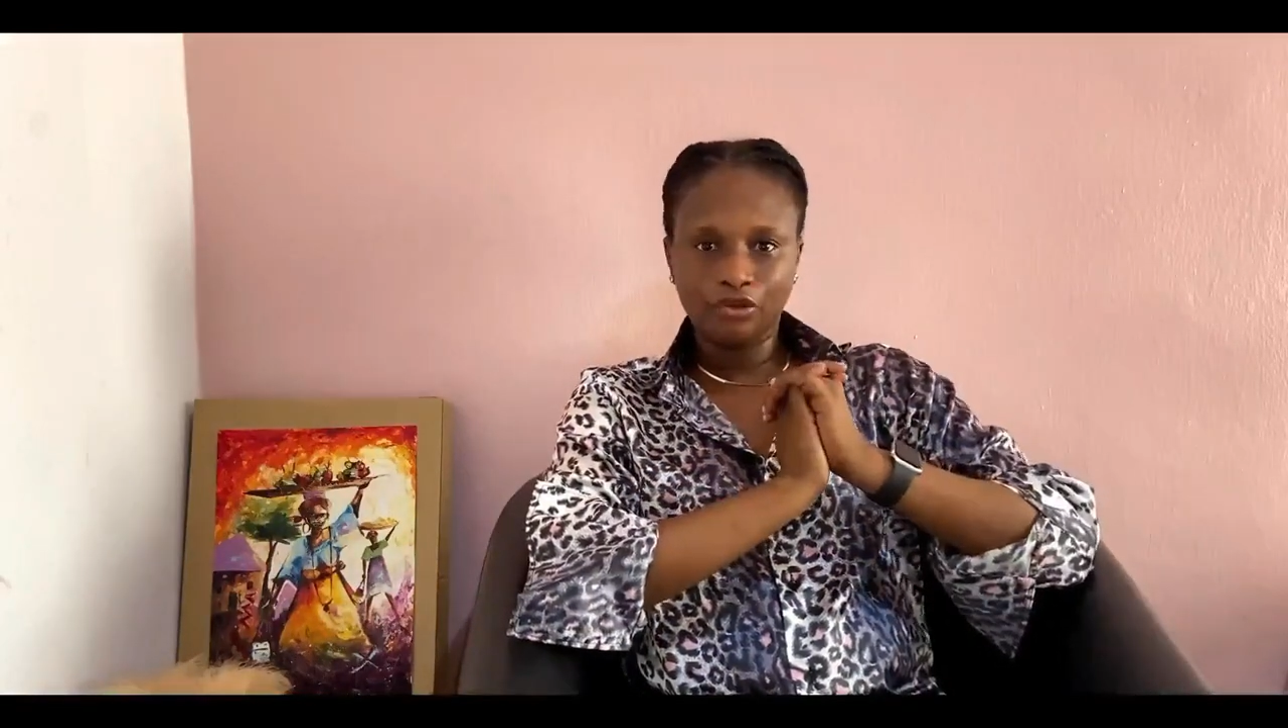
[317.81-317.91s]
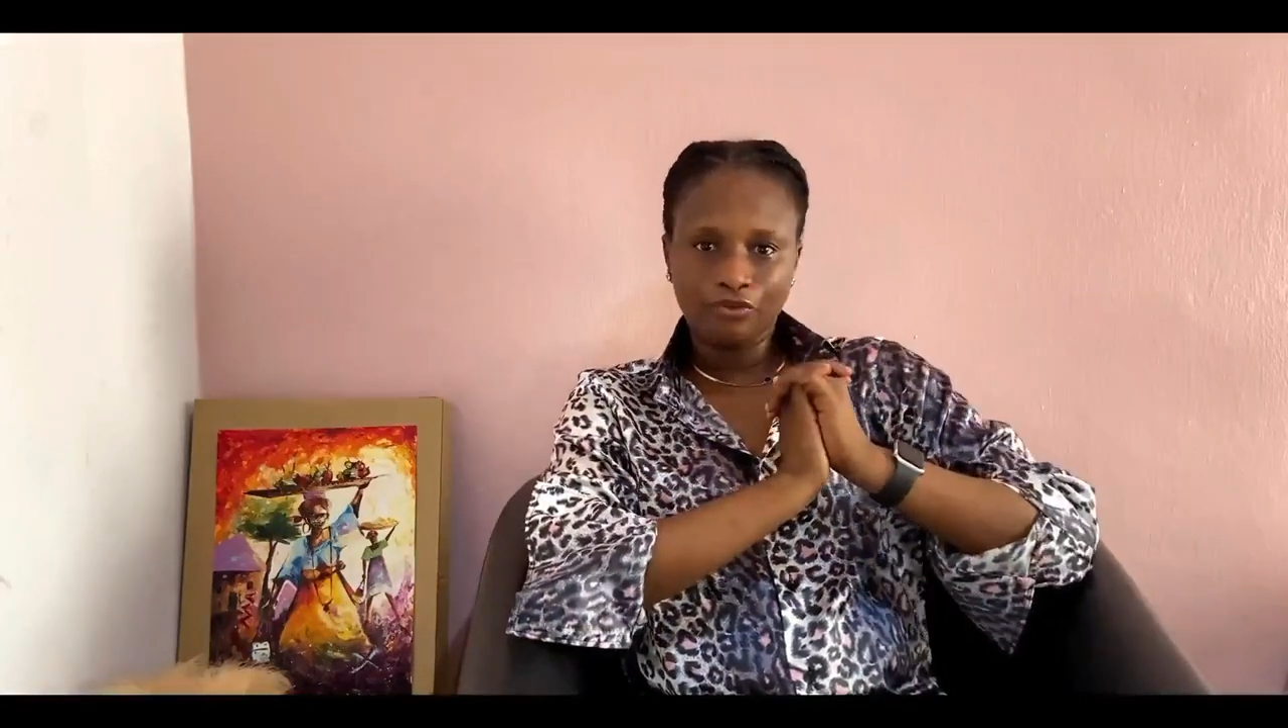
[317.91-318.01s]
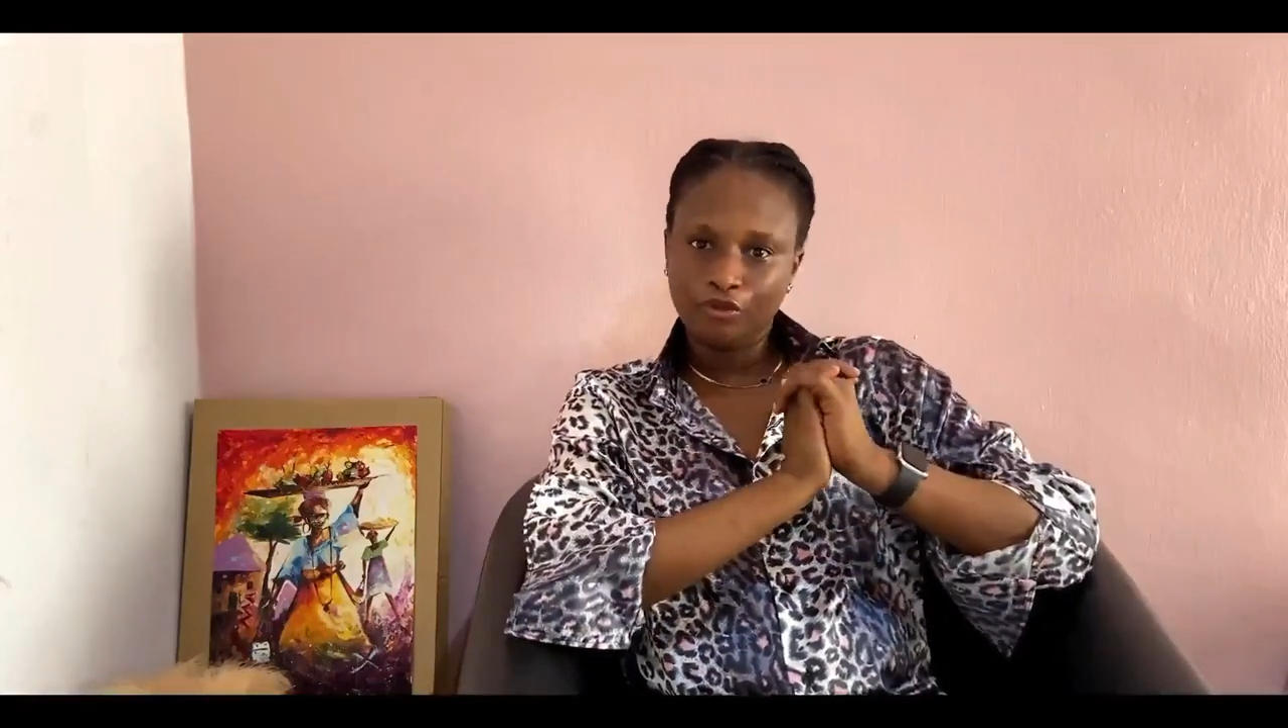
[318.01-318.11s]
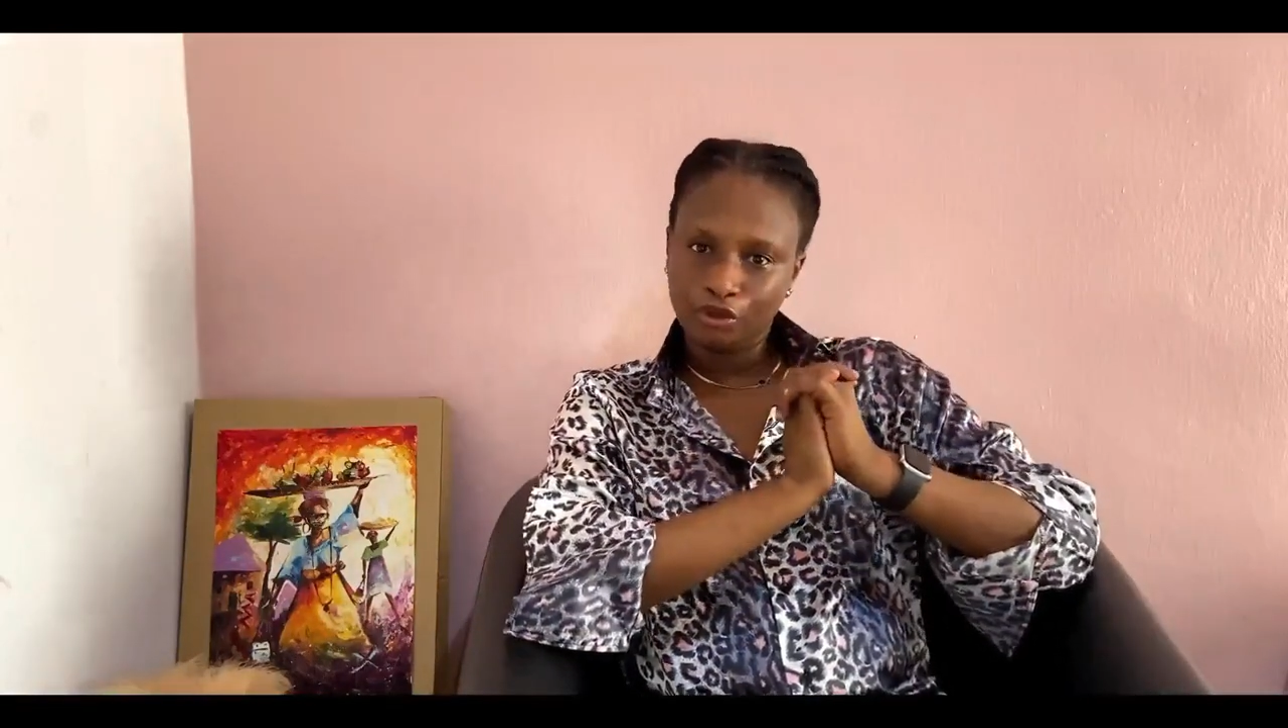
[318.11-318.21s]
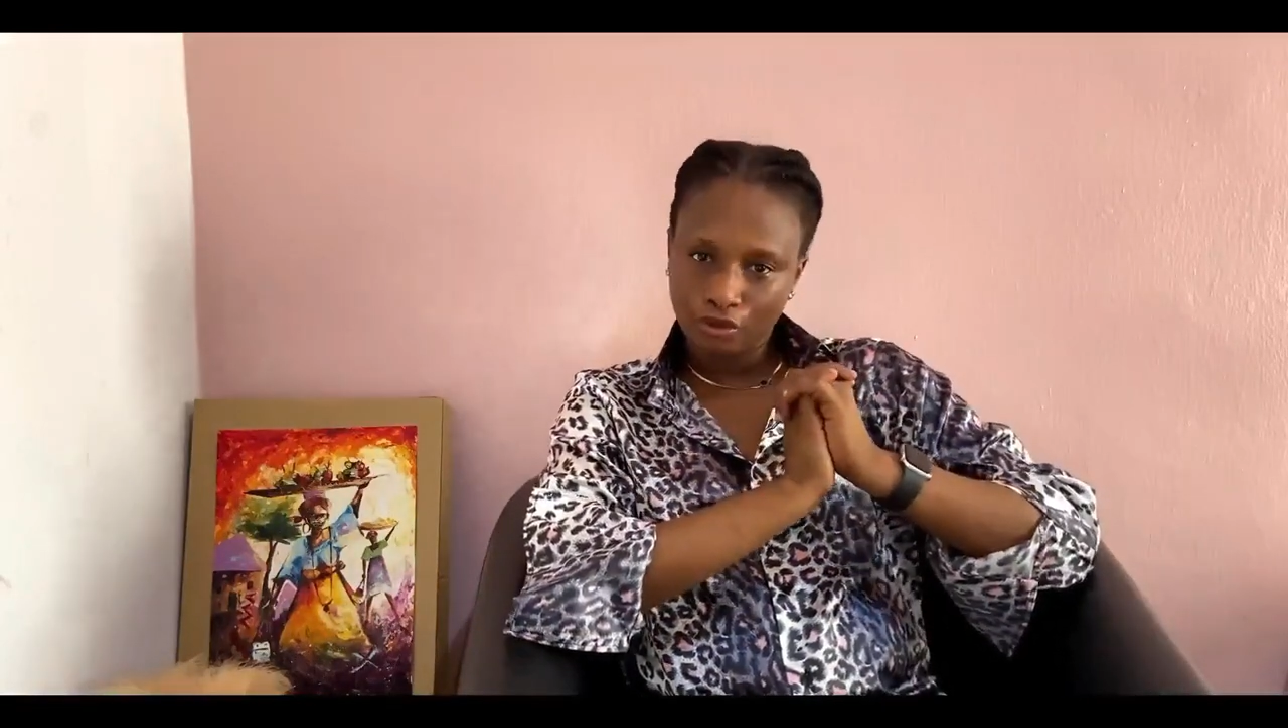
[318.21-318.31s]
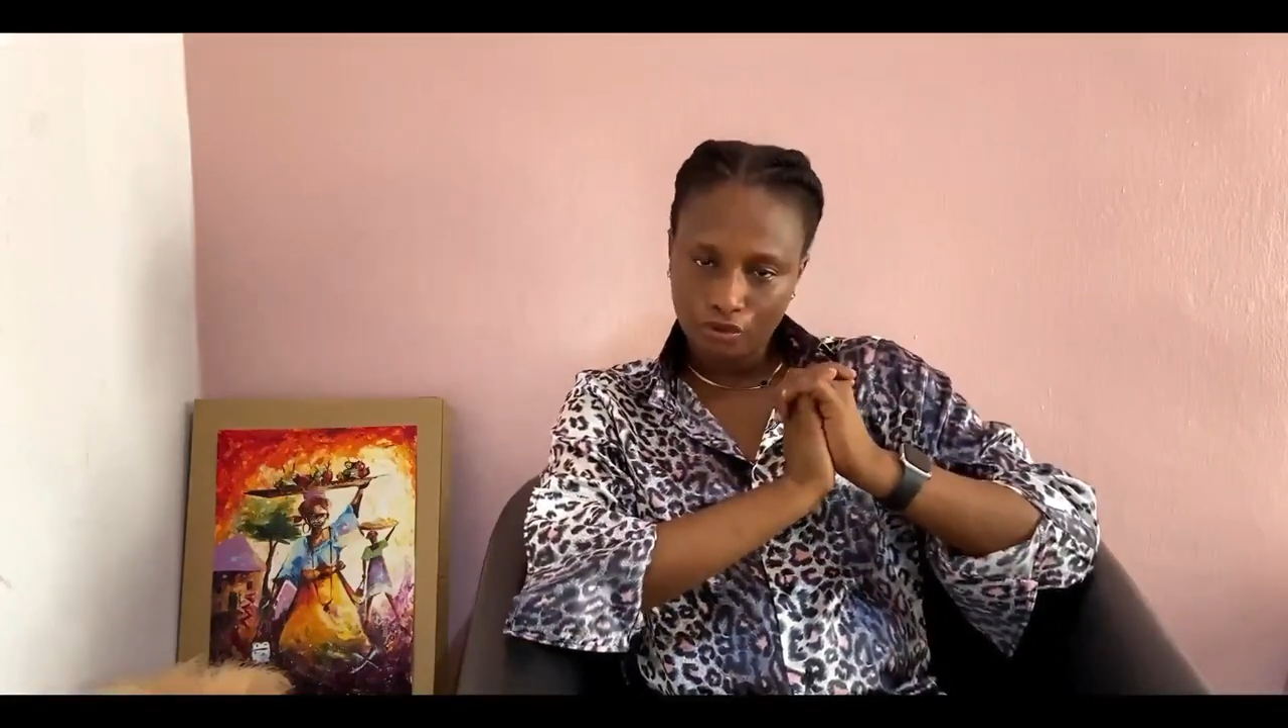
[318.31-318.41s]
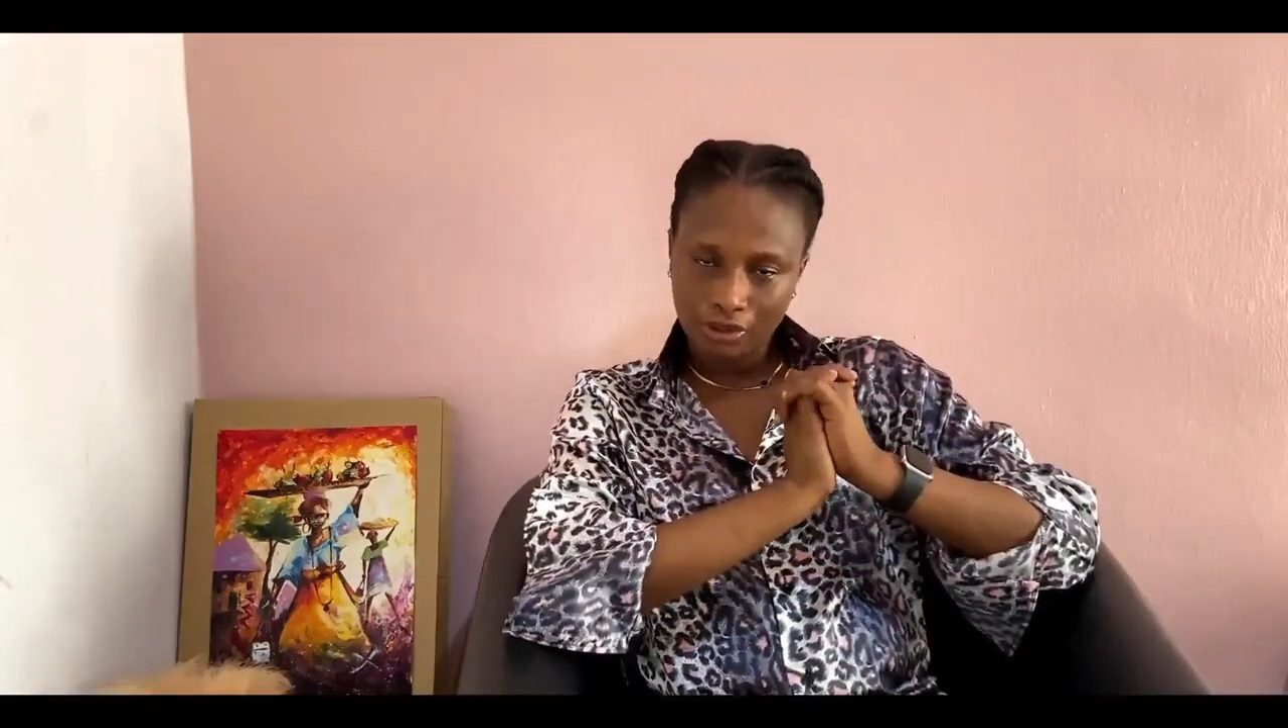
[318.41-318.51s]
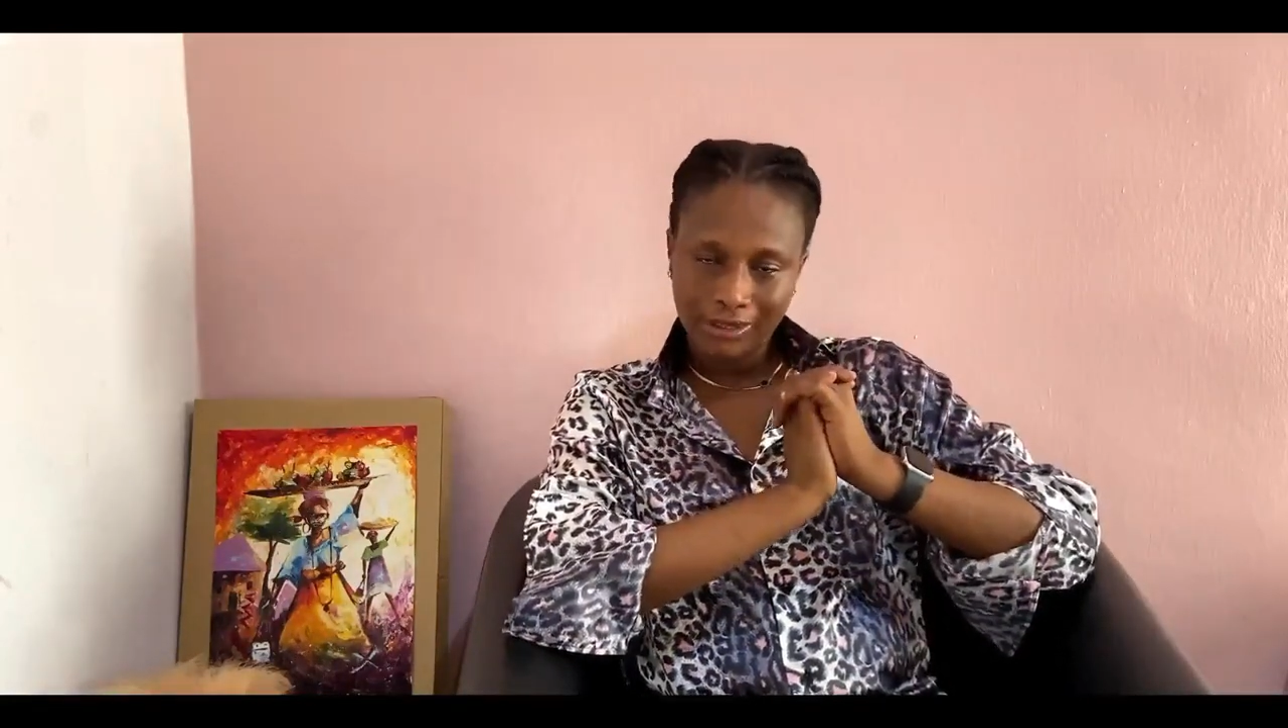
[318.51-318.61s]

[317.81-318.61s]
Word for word: not for you